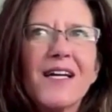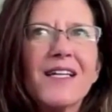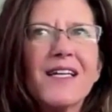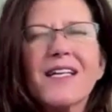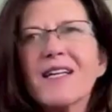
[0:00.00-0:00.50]

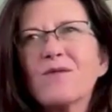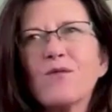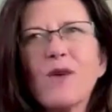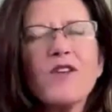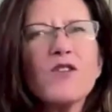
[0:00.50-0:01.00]
eh,
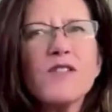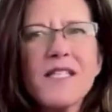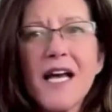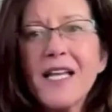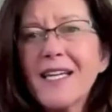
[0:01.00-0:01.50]
whether you're
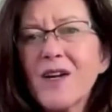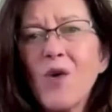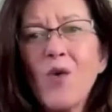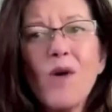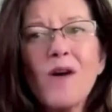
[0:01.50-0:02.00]
selling
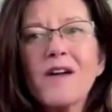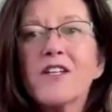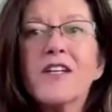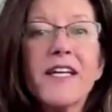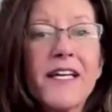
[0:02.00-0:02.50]
or
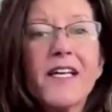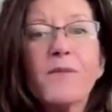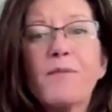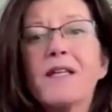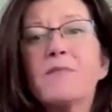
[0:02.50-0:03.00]
you get
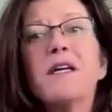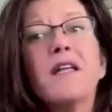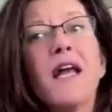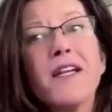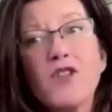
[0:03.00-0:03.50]
hit by the Bud
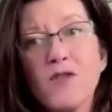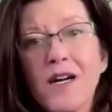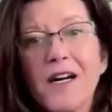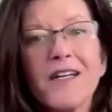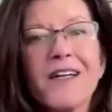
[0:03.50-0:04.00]
Light
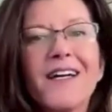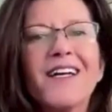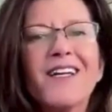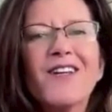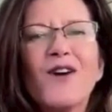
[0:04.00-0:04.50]
truck
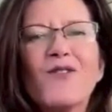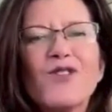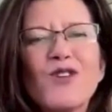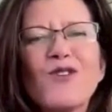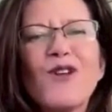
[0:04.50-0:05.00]
you know, That's
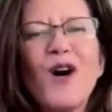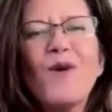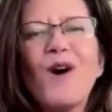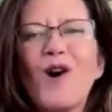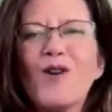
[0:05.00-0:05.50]
right.
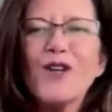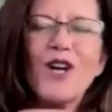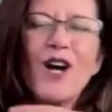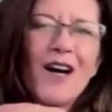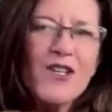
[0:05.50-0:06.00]
all your
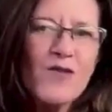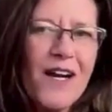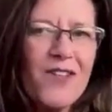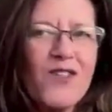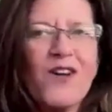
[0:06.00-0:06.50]

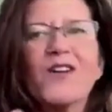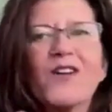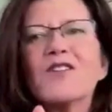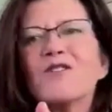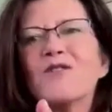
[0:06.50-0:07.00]
contracts are?
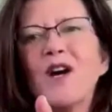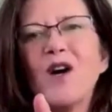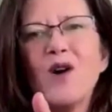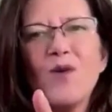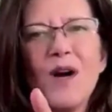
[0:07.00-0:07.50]
Do you
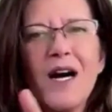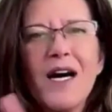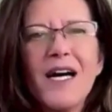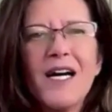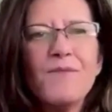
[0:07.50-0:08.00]
know
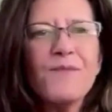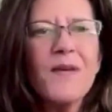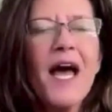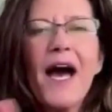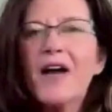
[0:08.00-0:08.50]
um,
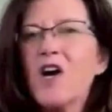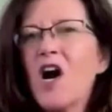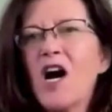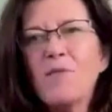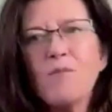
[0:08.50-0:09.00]
how to
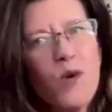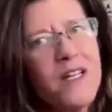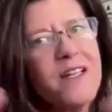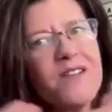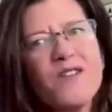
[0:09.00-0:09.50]
onboard
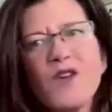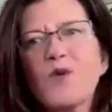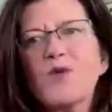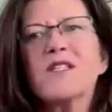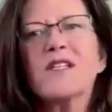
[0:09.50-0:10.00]
an
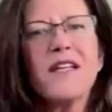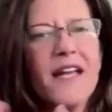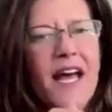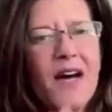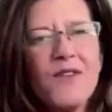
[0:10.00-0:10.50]
associate
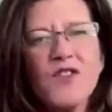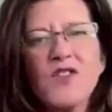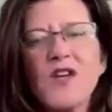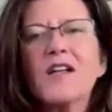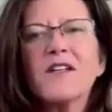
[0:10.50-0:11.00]
and have a
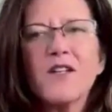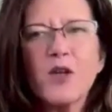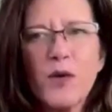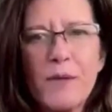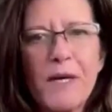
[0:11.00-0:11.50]
solid
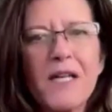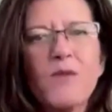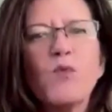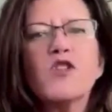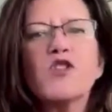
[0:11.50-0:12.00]
agreement?
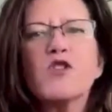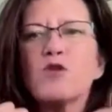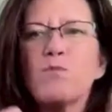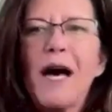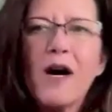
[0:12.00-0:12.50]
Would your
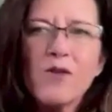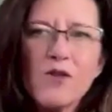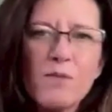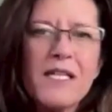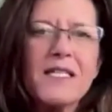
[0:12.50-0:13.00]
spouse
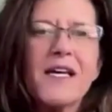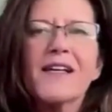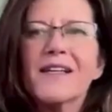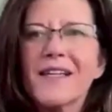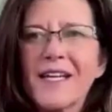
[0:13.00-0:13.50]
be
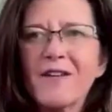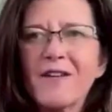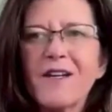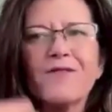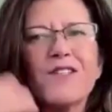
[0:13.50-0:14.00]
taken
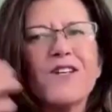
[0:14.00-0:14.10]
care of?